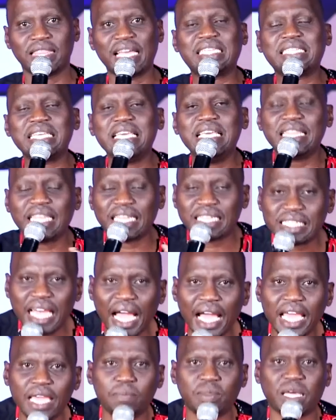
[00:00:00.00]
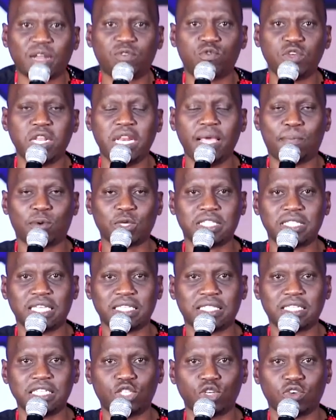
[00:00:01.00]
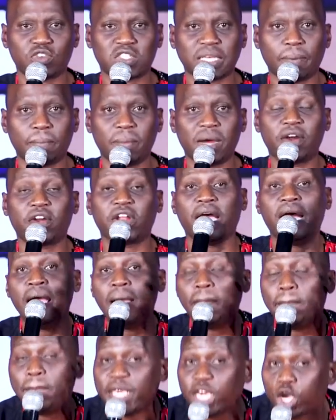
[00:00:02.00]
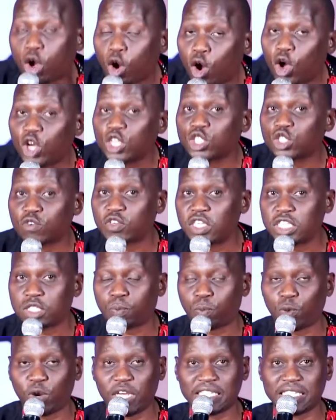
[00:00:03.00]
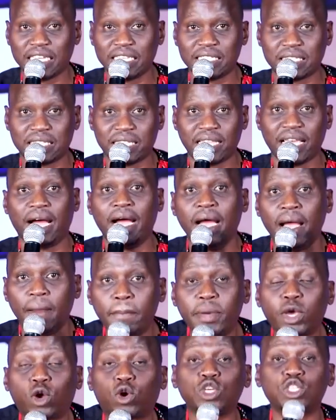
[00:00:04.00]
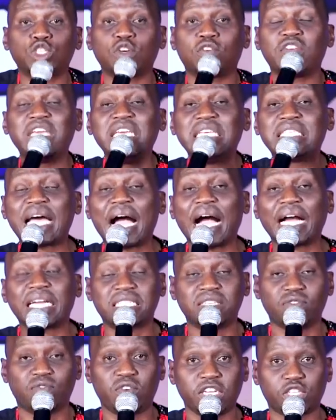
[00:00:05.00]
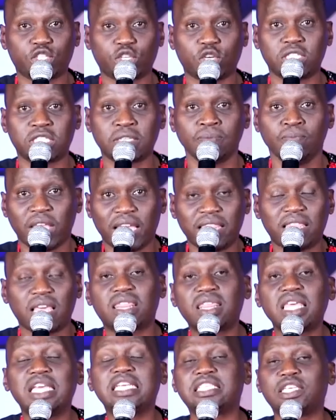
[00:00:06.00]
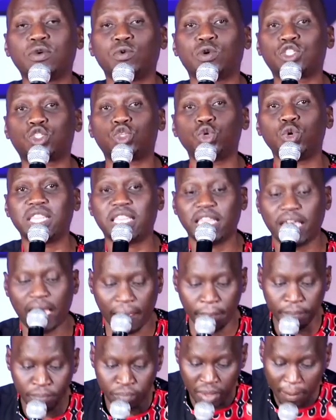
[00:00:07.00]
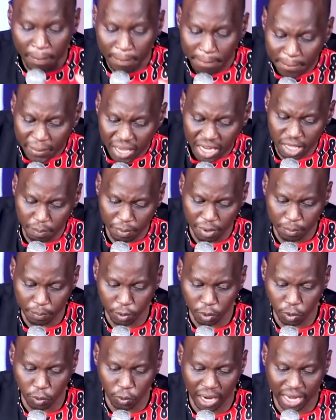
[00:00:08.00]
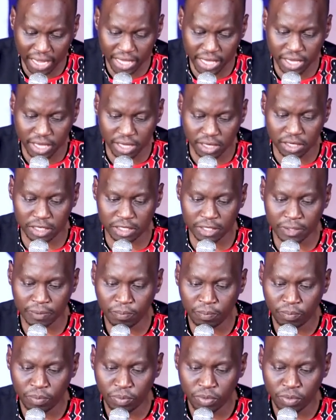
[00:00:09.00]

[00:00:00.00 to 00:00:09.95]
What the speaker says: That in the time that Philip was in the city of Samaria, because of his presence there, because of his activations and the things he was doing there, many people were healed